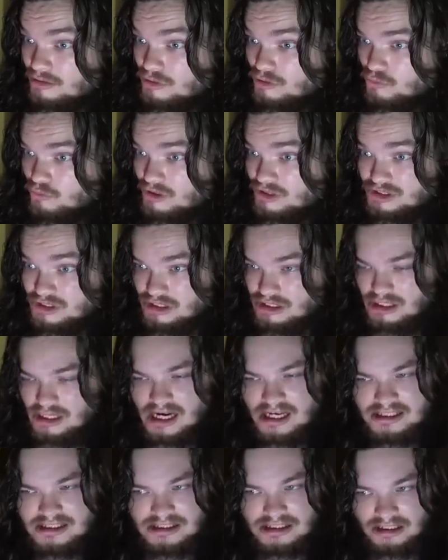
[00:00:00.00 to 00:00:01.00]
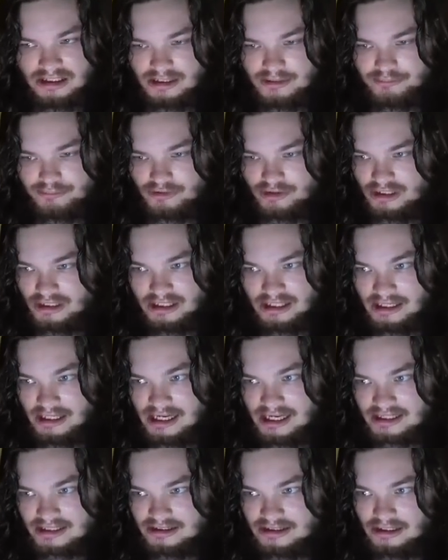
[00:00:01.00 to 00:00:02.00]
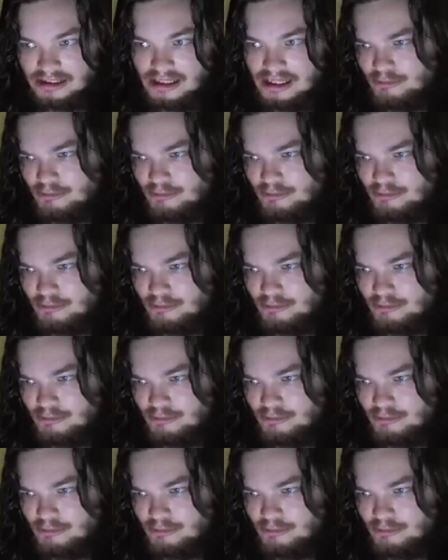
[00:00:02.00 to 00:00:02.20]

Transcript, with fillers: Was it not deliberate? In an accident?